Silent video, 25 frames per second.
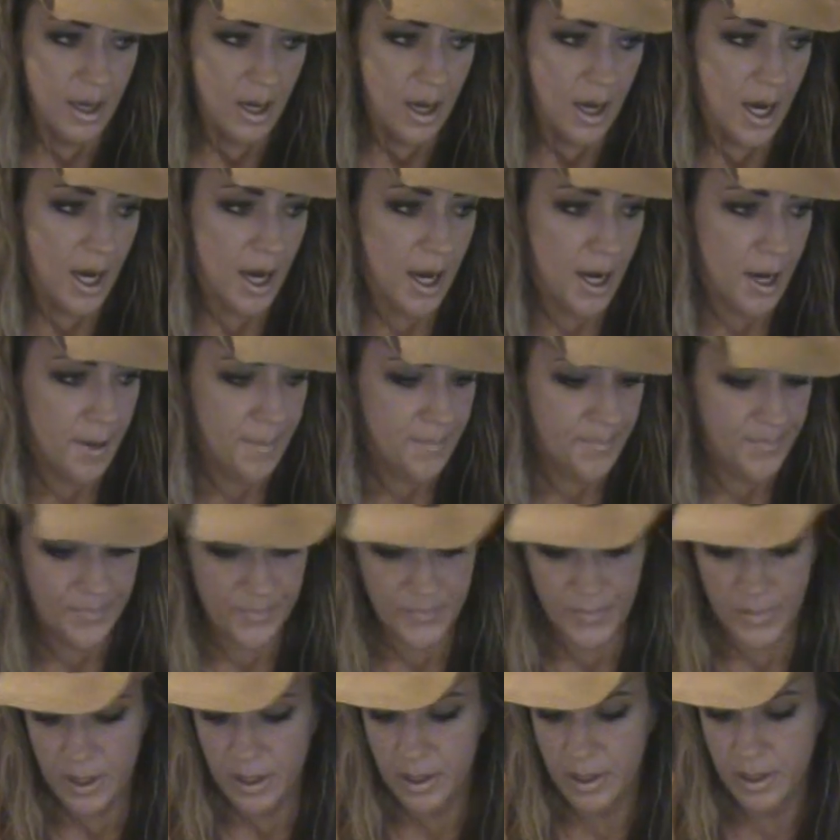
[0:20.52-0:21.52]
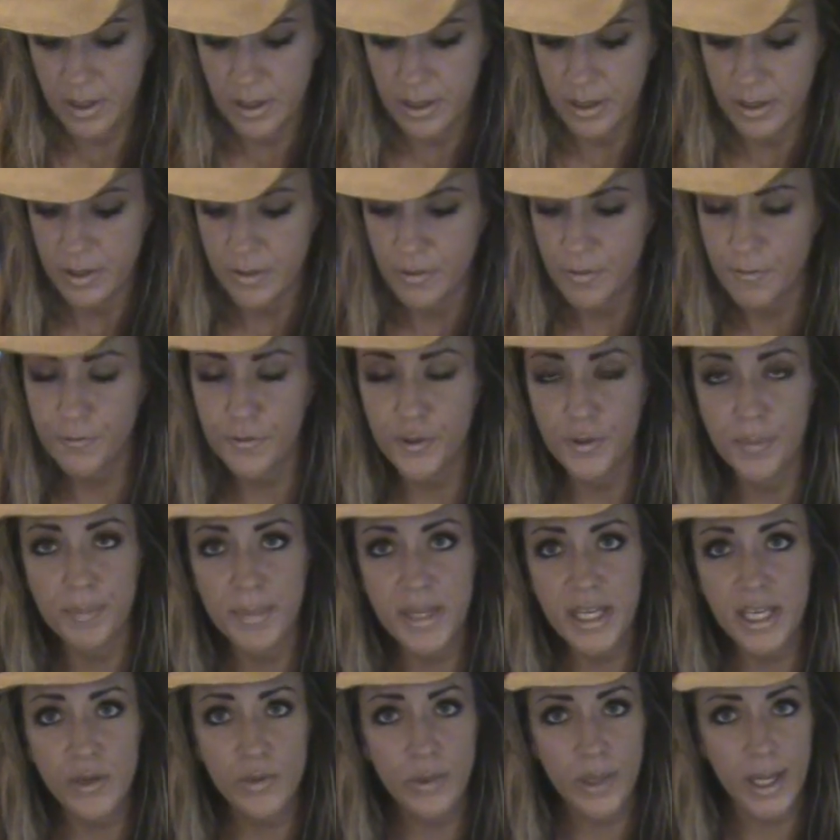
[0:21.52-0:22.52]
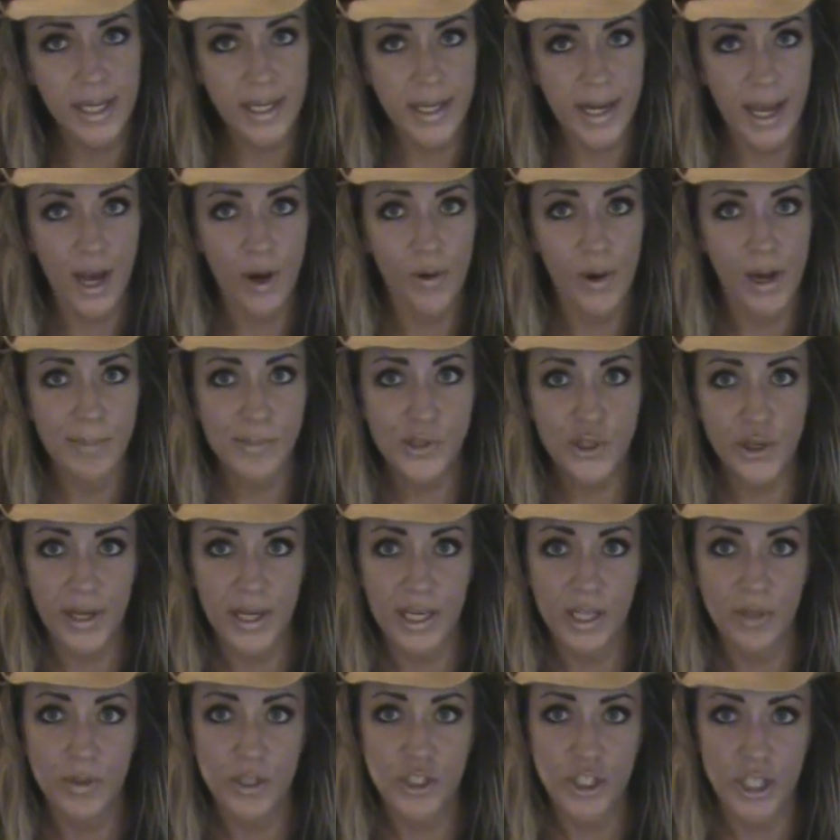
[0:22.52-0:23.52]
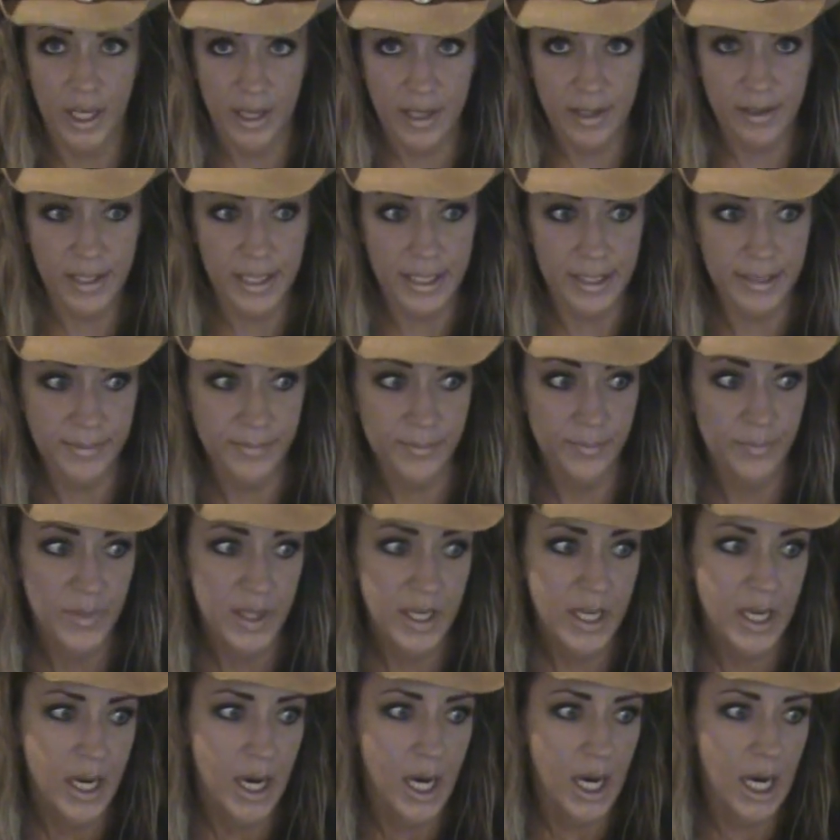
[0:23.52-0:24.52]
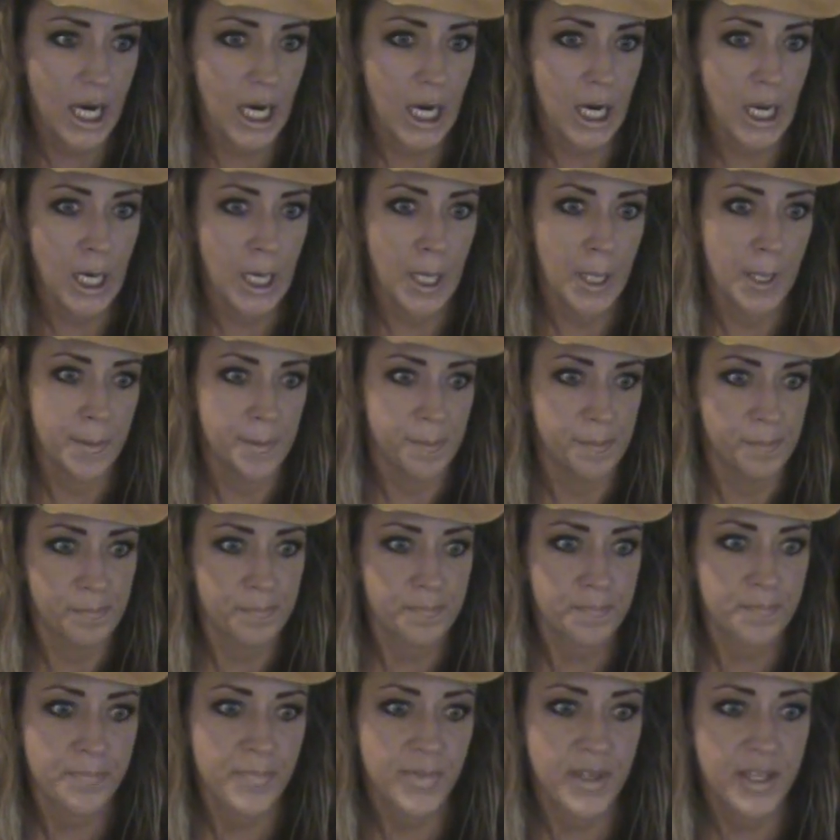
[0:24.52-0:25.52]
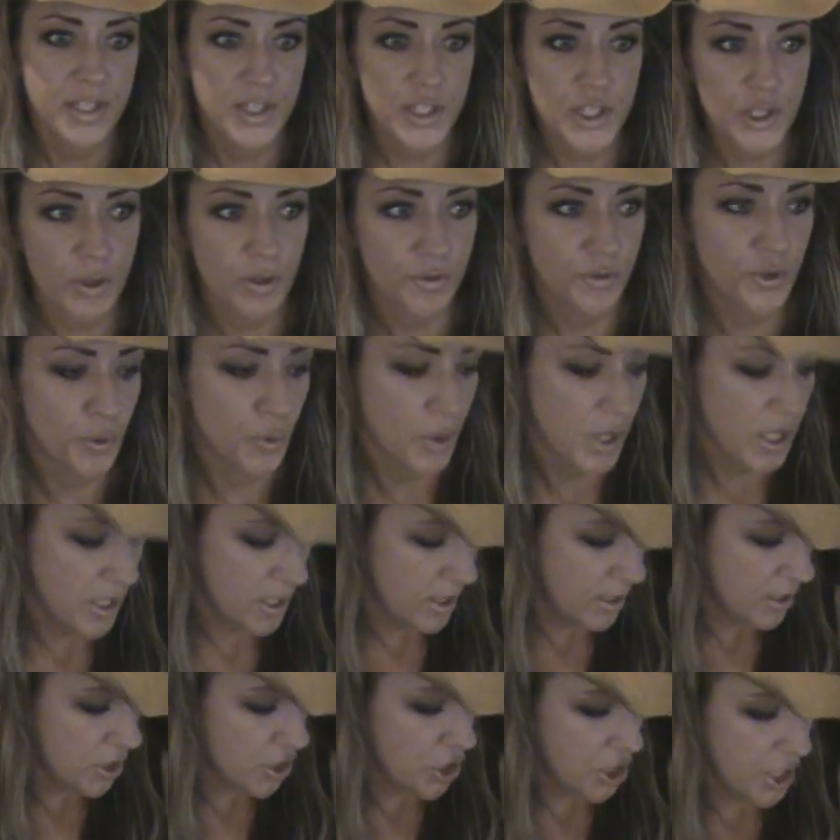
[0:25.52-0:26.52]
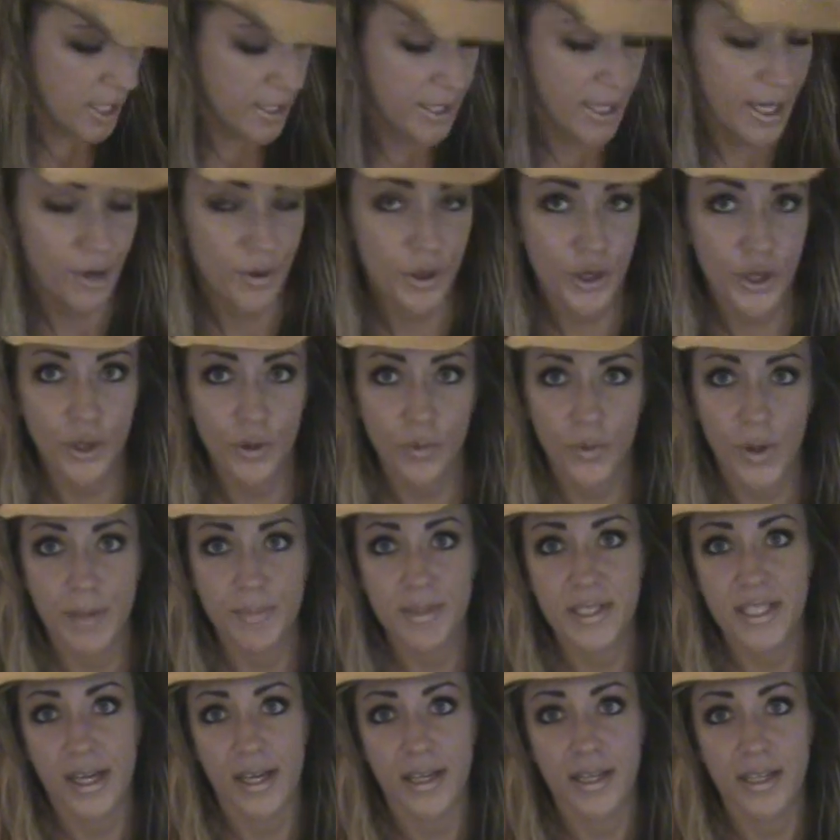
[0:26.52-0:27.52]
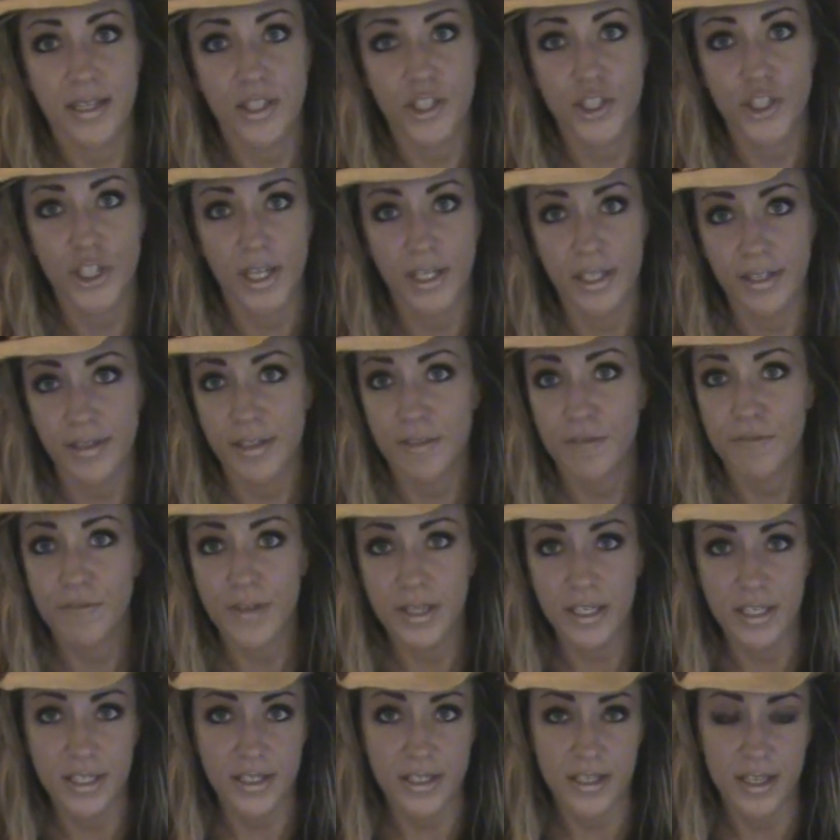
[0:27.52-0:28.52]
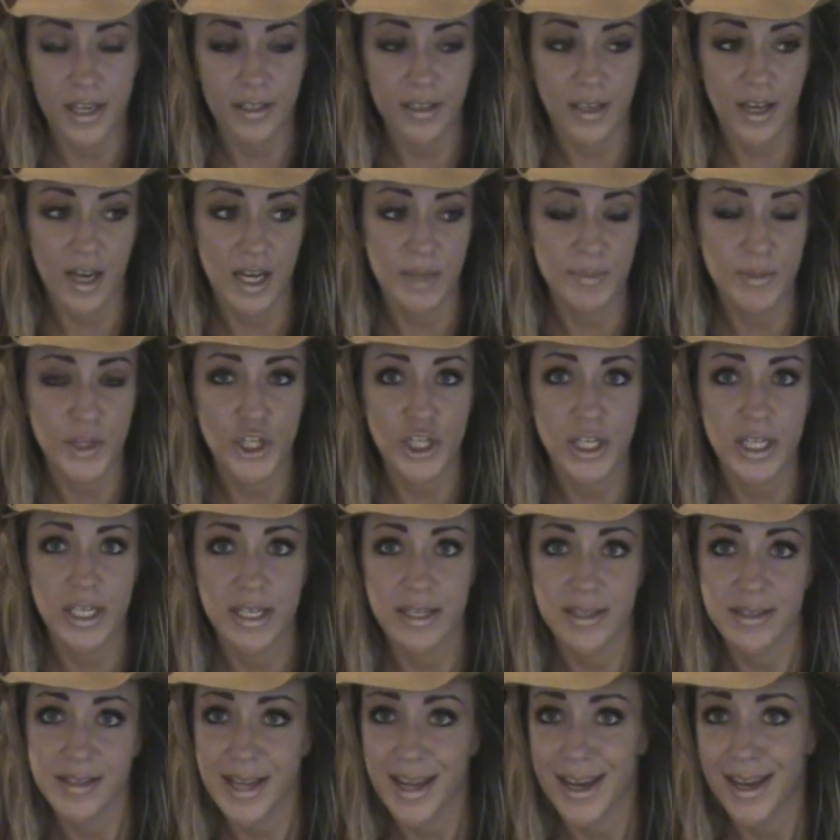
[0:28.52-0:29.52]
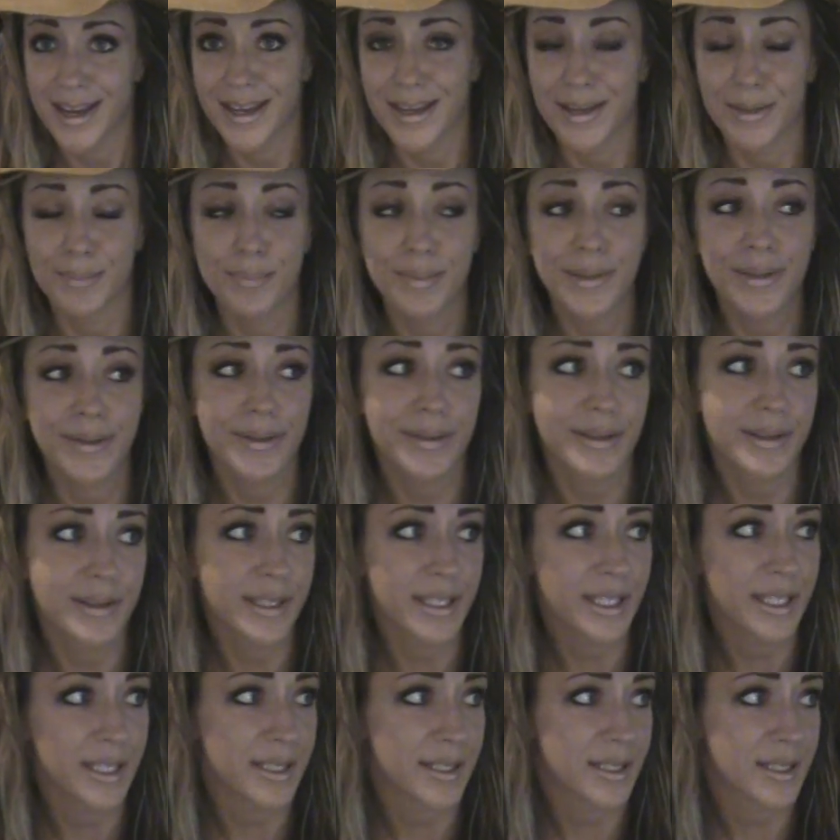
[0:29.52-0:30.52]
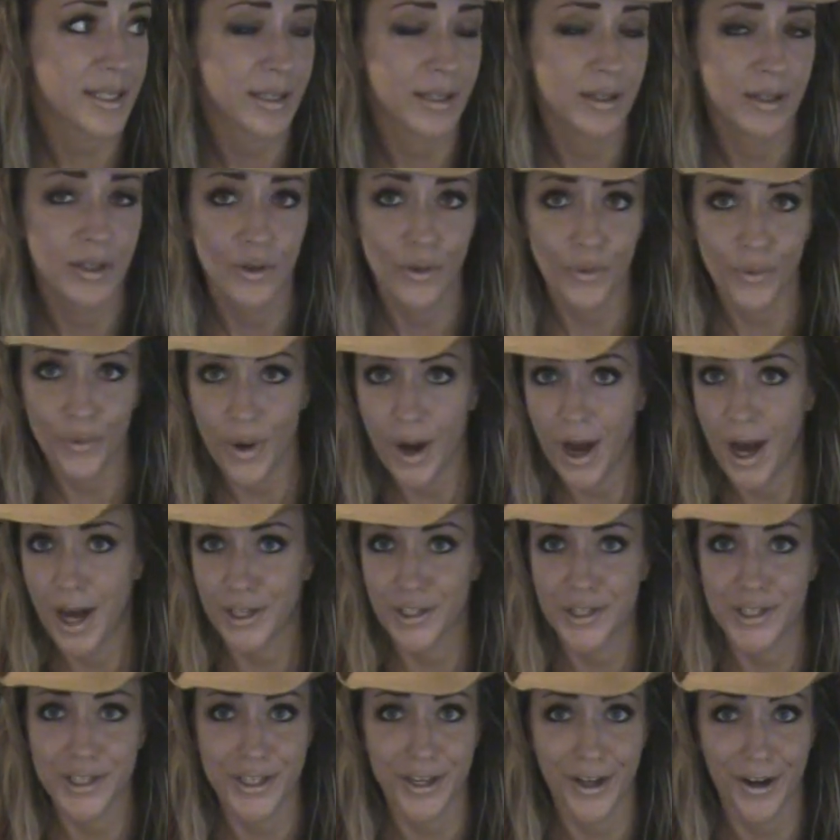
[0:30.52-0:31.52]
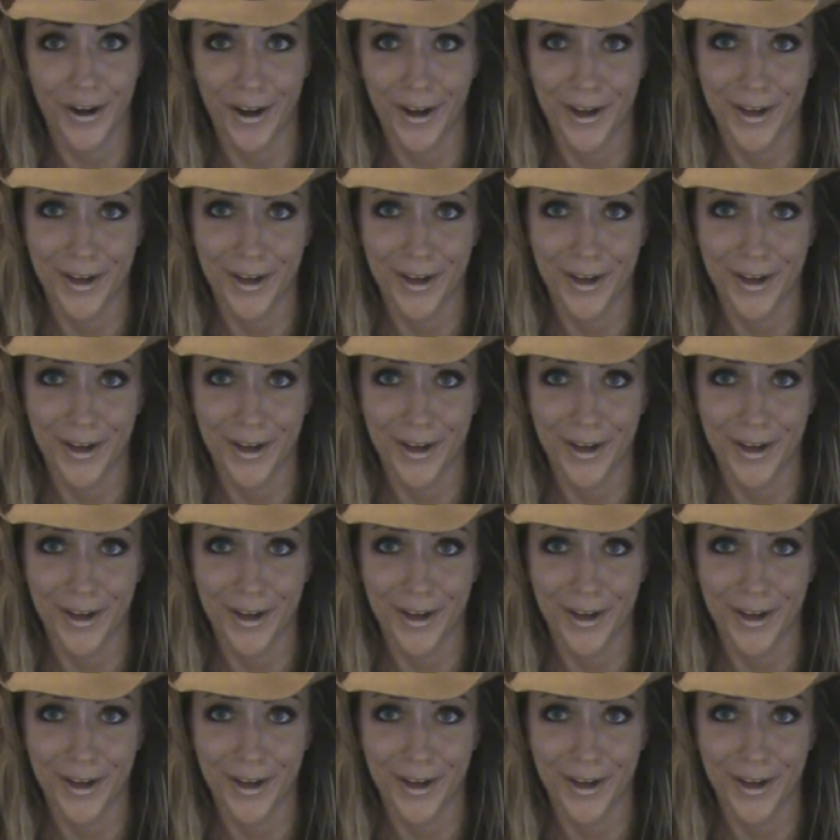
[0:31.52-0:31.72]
Um, for me right now, I'm training with Jenny Lynn. Um, so if you want to check out her website, it's JennyLynnFitness.com. She is a complete rock star